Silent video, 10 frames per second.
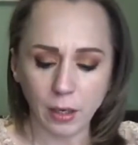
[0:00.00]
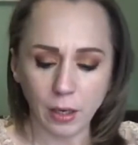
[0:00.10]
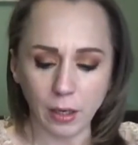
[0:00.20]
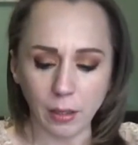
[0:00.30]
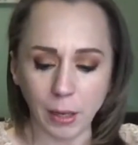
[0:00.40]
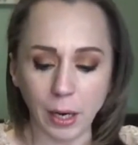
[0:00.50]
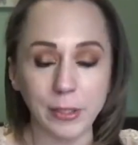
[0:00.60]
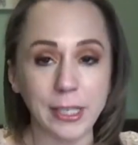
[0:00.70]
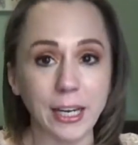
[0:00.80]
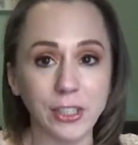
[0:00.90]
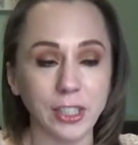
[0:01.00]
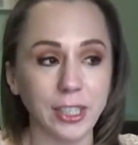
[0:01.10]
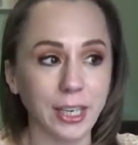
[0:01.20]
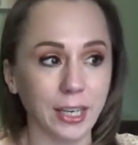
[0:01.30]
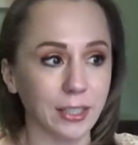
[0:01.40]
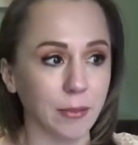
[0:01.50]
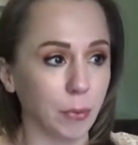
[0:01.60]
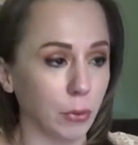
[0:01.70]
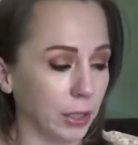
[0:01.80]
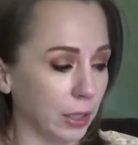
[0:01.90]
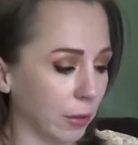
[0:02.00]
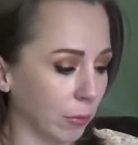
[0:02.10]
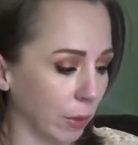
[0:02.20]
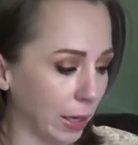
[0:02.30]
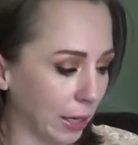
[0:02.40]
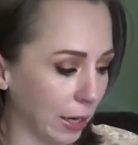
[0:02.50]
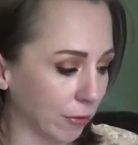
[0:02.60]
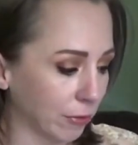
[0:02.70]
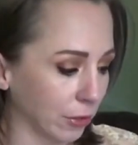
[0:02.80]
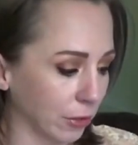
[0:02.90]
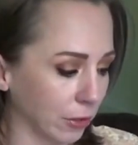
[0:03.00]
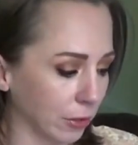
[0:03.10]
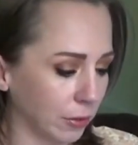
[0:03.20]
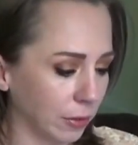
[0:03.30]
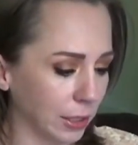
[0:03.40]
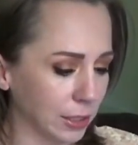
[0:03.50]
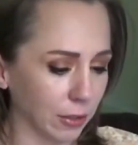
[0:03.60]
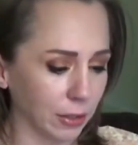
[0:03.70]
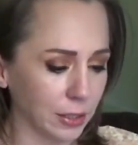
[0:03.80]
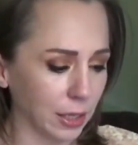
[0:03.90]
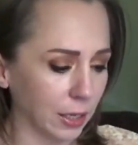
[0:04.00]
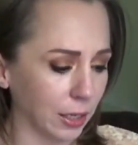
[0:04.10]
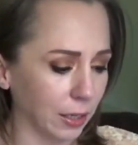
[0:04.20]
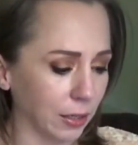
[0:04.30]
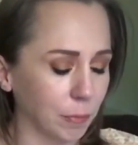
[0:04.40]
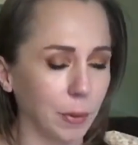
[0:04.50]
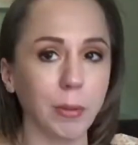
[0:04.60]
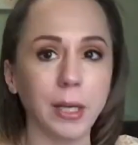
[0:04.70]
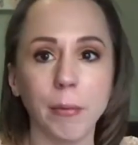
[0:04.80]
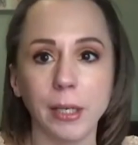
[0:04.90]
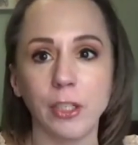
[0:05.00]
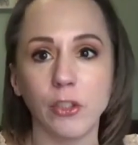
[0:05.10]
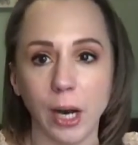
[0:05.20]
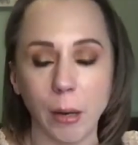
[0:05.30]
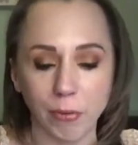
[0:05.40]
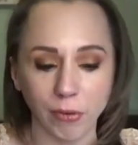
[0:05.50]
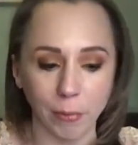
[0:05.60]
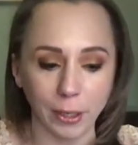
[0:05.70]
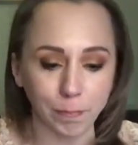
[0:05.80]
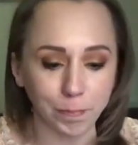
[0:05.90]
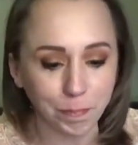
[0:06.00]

Um, I was actually kicked booted right after they started talking. People kept getting dropped from it.